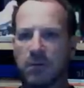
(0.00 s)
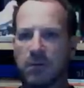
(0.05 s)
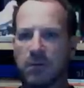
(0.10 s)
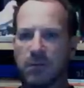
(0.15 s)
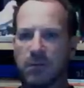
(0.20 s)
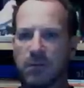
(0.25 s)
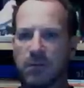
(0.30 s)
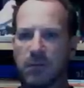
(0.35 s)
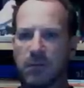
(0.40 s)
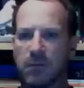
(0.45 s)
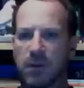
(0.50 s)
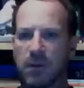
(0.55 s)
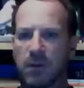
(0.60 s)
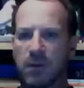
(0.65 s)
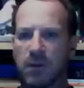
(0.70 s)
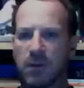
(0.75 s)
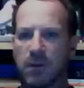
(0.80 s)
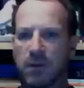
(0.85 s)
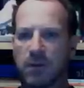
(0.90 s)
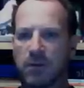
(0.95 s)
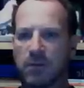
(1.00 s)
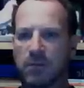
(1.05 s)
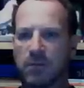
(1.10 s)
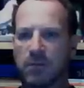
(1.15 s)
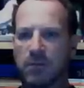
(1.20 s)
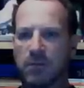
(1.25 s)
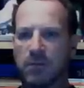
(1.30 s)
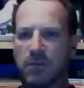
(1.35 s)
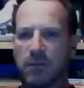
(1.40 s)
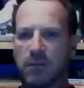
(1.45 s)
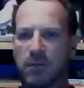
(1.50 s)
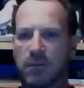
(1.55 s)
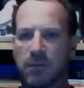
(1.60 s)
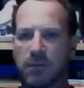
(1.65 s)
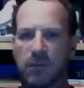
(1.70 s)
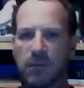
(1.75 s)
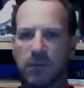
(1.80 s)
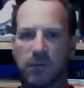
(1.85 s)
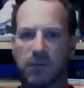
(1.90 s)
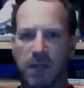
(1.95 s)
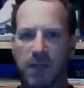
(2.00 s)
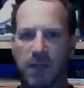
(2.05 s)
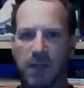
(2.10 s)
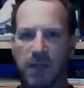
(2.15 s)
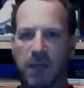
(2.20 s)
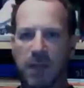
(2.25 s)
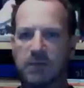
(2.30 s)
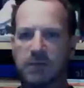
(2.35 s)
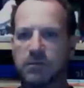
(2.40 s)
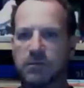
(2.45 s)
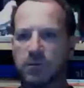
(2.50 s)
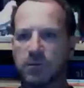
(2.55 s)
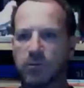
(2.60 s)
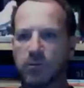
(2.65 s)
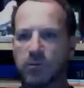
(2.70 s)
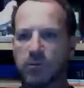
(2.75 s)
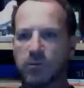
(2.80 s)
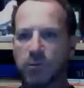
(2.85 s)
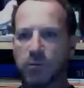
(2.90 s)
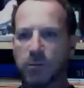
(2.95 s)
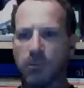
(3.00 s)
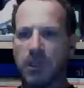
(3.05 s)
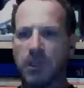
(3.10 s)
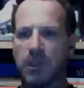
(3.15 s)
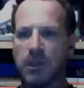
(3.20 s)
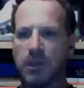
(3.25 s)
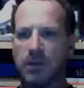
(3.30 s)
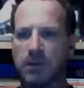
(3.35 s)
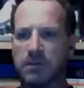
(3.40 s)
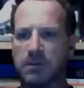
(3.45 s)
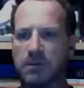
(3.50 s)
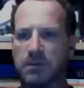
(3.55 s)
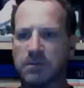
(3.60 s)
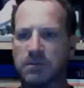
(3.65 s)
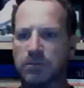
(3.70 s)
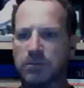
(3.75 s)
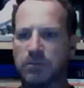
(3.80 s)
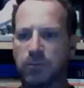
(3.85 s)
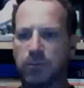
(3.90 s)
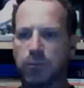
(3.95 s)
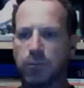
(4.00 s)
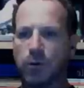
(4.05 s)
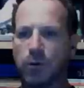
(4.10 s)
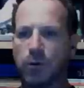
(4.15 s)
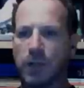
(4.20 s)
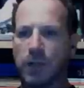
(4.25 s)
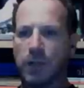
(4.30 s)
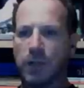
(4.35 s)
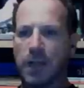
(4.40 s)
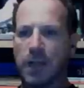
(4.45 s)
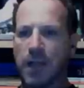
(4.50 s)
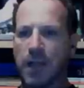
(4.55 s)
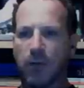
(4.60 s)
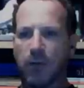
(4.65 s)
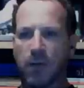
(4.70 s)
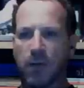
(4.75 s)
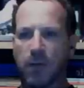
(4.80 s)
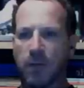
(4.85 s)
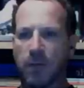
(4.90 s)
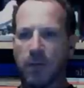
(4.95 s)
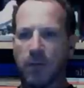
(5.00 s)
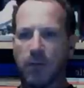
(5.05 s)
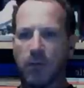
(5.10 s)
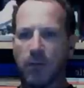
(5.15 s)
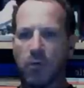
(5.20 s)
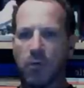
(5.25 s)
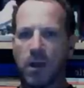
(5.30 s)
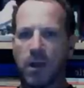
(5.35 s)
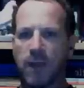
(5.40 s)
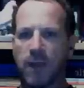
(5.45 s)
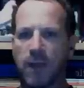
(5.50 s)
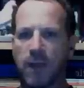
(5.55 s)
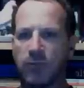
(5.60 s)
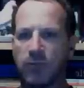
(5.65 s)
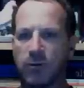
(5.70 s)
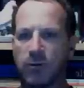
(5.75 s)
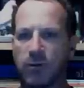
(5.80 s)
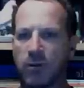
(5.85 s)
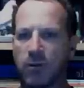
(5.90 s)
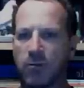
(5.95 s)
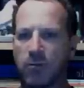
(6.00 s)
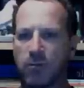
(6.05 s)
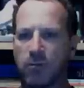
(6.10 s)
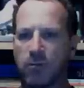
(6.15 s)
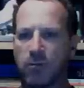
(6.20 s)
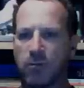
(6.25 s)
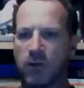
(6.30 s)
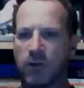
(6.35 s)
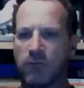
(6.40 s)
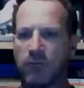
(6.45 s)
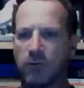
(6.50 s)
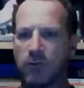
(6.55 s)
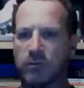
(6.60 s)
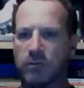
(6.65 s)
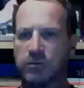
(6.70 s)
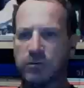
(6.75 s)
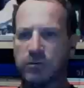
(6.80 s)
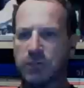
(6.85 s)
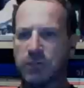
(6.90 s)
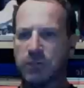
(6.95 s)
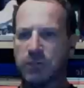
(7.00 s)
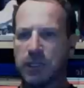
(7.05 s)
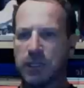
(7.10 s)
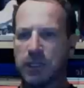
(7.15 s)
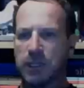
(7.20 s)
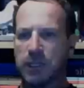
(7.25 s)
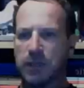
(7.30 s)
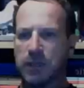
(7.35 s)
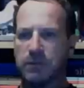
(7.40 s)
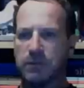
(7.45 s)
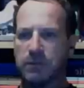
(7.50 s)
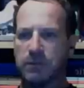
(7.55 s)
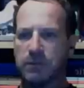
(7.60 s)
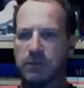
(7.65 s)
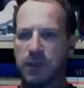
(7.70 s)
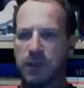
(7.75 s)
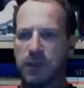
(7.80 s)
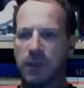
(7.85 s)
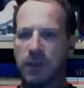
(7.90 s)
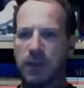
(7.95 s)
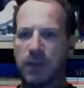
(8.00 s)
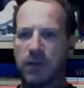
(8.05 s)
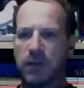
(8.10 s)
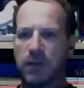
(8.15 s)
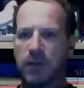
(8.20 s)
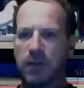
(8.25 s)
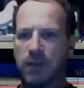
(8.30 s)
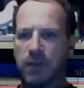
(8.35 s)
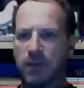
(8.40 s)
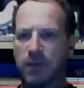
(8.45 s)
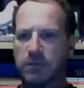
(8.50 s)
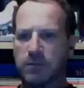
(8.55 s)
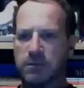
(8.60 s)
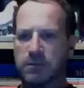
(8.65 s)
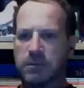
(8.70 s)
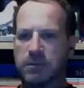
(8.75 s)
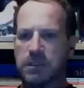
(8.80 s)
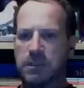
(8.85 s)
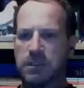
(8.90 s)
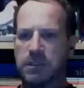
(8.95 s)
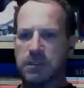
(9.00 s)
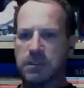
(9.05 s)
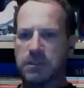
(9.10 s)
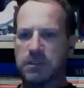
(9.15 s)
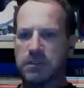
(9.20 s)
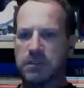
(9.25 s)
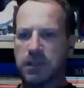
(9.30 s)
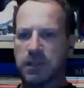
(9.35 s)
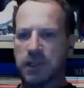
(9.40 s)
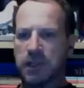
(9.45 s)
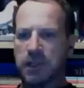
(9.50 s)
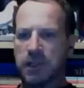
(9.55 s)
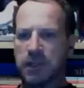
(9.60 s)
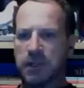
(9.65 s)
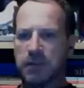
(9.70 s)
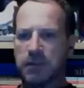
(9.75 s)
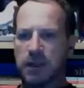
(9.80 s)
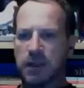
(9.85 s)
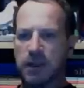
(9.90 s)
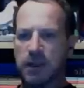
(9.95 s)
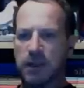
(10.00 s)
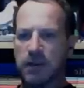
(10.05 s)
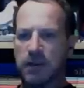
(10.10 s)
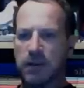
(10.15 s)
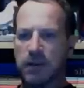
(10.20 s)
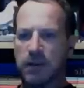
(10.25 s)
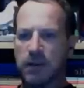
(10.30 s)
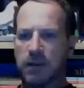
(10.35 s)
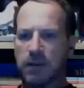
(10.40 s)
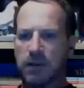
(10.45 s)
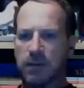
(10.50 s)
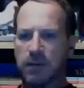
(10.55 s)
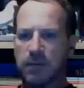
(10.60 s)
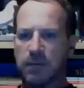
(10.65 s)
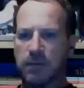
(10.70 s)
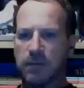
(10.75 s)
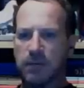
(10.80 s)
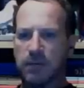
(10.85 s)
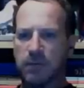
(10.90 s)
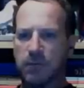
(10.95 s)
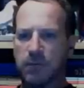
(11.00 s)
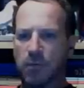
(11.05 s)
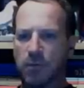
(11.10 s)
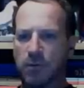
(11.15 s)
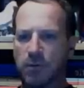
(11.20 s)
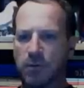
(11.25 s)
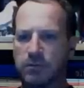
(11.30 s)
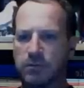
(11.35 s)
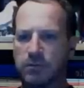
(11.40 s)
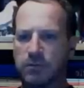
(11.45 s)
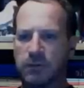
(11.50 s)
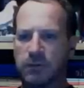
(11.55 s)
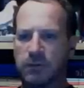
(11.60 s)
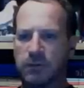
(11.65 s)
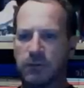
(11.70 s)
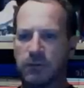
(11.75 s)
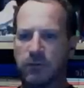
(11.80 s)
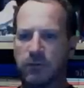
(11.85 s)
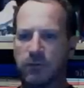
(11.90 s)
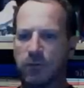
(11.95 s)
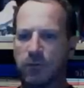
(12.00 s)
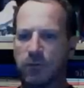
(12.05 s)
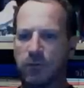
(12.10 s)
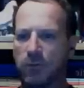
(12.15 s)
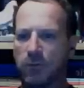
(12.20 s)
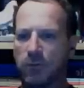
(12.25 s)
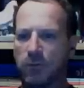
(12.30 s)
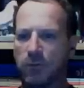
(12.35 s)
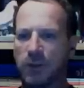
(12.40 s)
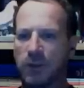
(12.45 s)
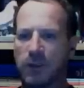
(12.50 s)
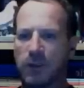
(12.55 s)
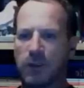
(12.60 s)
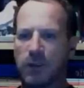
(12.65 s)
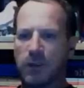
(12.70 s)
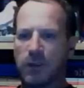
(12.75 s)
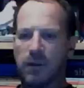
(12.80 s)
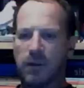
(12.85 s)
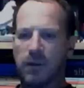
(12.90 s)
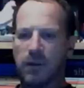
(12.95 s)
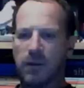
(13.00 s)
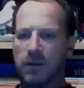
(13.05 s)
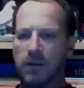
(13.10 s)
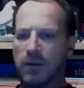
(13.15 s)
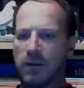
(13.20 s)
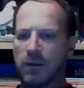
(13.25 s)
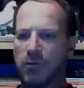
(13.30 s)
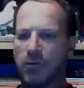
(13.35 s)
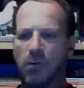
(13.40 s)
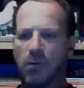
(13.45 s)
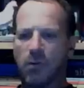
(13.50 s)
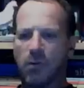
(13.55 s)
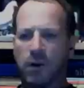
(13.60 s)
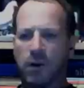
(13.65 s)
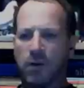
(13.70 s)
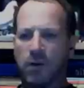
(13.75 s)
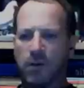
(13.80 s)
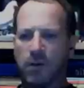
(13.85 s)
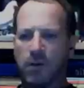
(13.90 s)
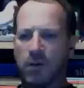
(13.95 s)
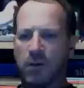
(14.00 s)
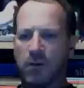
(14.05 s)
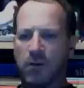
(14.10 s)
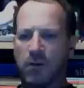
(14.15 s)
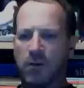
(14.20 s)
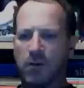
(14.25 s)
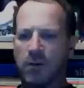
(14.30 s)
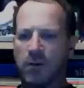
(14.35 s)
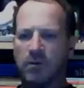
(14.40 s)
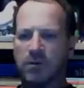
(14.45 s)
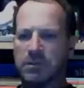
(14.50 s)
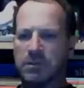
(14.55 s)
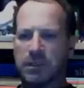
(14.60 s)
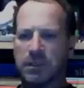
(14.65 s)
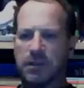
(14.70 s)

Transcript: dinosaur whore media is putting it out. I mean, one after another. Revolution begins. Thousands seized in anti-Wall Street revolt. On and on and on. You can see it there on the left side of the page.